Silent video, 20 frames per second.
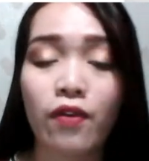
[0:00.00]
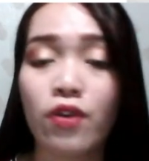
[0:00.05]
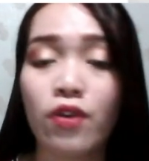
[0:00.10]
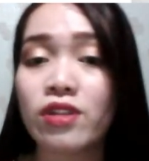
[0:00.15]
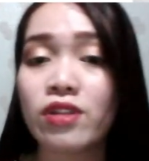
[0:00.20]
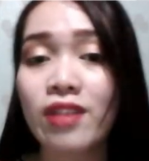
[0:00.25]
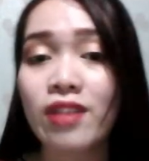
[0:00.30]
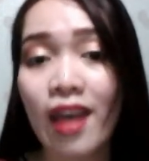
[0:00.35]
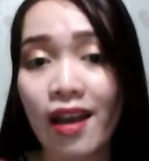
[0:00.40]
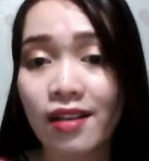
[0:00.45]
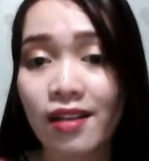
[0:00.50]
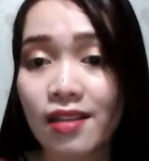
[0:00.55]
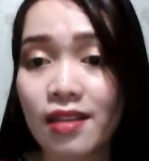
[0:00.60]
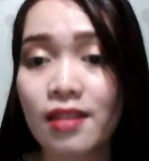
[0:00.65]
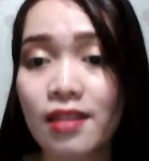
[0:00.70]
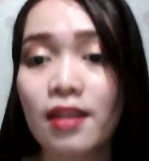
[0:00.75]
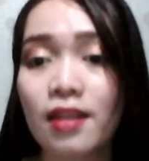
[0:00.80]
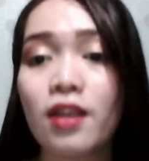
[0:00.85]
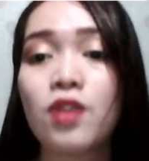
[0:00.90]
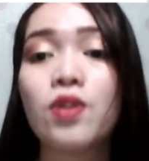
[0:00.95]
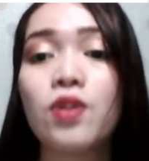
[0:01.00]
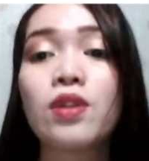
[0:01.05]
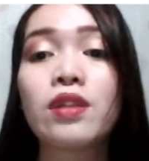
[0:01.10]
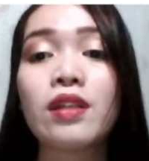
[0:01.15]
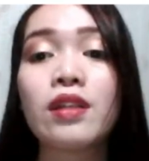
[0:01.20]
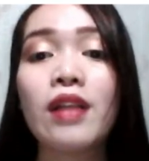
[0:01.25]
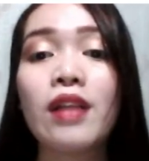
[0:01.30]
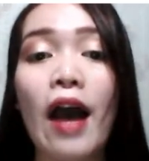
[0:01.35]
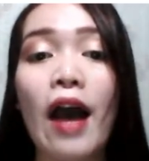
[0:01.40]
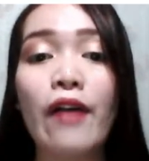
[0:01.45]
or text, you
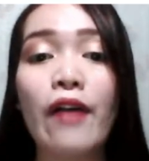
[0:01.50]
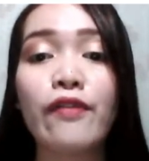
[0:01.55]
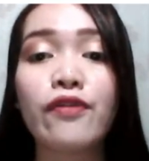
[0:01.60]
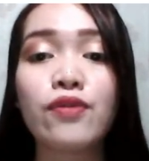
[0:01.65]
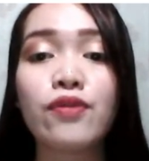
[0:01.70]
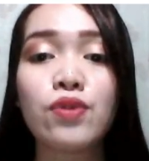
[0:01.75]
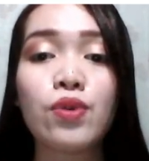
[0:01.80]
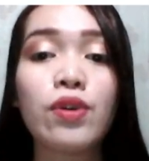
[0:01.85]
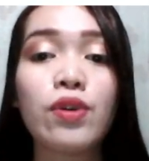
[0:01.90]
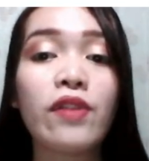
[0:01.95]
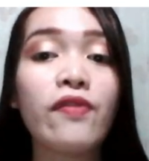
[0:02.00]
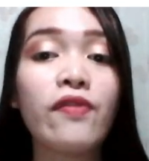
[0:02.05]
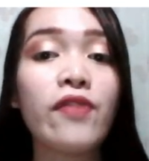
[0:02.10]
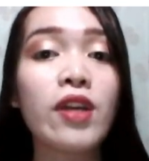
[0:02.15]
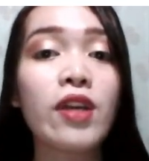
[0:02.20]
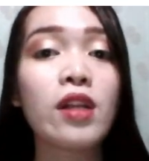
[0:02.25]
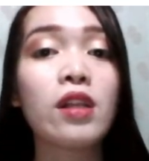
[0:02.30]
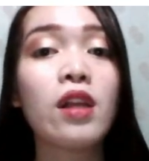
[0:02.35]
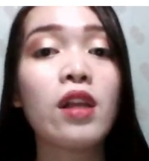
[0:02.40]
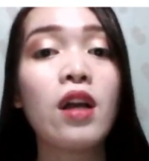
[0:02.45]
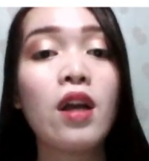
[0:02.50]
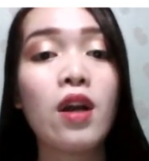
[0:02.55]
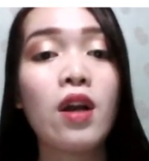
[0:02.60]
still have to reveal